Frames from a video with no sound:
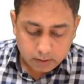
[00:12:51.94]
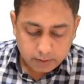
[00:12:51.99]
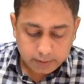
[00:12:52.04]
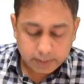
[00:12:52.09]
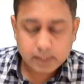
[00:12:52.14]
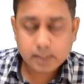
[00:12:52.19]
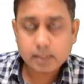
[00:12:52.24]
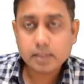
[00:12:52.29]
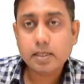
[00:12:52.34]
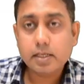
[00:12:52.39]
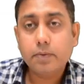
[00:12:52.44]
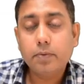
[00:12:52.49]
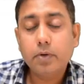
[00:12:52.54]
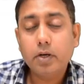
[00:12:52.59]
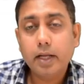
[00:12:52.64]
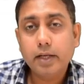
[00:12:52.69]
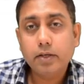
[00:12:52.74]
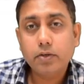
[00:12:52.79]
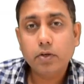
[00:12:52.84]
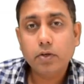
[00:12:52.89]
Next is, I would
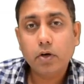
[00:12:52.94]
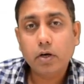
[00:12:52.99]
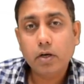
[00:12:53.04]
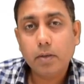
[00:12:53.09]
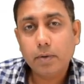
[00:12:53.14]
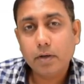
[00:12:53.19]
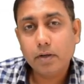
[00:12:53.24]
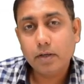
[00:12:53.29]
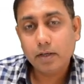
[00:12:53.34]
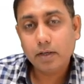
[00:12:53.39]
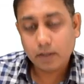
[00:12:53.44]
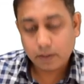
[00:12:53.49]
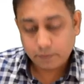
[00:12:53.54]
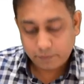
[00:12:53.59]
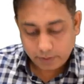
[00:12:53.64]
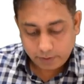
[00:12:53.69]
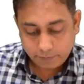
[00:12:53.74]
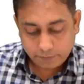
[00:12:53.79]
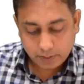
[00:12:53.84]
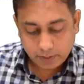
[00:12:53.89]
like to talk about a
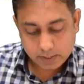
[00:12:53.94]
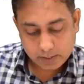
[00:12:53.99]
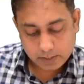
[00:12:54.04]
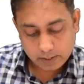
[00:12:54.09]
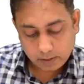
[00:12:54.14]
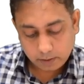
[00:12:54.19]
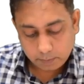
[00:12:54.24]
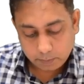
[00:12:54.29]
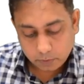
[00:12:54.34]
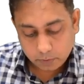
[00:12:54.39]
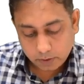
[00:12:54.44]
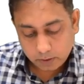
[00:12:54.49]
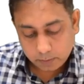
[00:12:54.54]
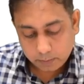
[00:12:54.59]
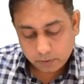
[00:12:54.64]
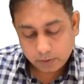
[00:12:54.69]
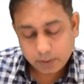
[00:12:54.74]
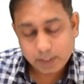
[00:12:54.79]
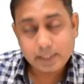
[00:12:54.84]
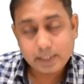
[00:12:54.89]
very fascinating point
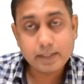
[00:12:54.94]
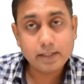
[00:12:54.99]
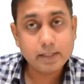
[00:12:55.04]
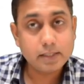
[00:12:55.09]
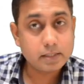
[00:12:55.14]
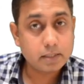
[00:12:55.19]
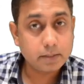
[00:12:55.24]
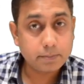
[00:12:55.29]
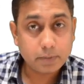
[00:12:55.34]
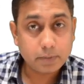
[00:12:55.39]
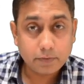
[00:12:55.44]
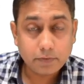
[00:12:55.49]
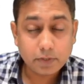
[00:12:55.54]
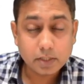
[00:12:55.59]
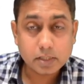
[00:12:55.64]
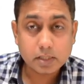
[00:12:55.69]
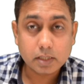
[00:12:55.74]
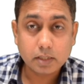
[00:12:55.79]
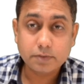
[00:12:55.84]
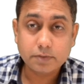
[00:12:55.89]
about incidence and
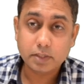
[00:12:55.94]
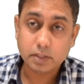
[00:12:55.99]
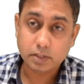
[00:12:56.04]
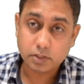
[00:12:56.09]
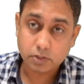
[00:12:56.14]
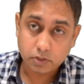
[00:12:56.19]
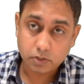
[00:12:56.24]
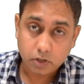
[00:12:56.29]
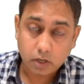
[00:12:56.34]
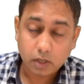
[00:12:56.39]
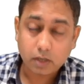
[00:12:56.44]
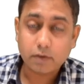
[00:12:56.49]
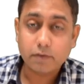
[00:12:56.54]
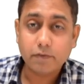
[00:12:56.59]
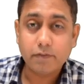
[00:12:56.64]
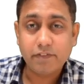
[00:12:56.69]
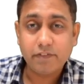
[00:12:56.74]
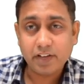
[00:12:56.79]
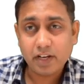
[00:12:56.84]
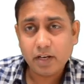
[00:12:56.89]
prevalence curves. It's not
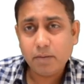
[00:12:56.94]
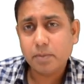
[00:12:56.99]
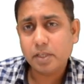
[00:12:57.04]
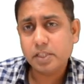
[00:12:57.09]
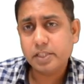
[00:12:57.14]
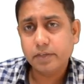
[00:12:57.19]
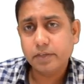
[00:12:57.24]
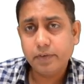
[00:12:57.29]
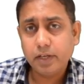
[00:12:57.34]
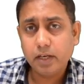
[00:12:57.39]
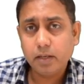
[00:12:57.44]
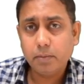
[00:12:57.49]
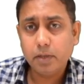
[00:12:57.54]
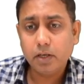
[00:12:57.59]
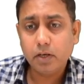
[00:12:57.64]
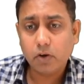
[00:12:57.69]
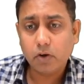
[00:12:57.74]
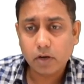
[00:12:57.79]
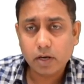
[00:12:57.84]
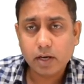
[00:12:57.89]
very much
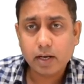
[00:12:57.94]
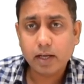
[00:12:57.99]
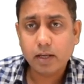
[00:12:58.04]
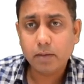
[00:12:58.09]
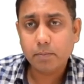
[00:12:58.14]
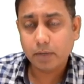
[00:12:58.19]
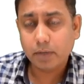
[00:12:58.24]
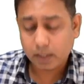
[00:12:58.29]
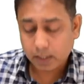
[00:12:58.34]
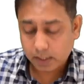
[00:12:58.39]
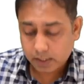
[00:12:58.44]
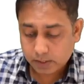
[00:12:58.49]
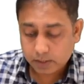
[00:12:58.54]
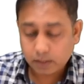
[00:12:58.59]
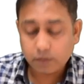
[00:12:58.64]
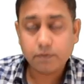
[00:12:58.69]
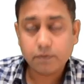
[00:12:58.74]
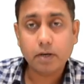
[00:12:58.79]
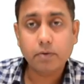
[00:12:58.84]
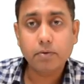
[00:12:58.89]
available online, but I
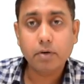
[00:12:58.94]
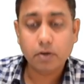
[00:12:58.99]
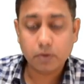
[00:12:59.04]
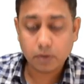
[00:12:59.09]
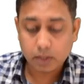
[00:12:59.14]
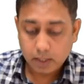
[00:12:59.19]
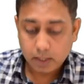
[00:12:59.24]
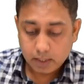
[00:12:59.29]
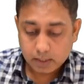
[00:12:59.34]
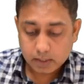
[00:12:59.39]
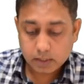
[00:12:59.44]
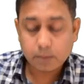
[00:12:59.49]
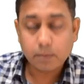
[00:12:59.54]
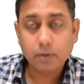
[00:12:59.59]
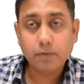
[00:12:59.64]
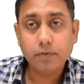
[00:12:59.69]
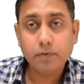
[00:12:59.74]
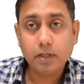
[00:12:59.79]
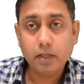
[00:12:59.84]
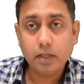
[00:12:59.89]
still found out some
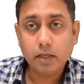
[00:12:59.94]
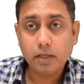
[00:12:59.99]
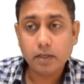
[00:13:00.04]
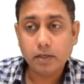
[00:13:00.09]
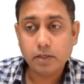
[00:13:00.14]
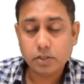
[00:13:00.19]
of the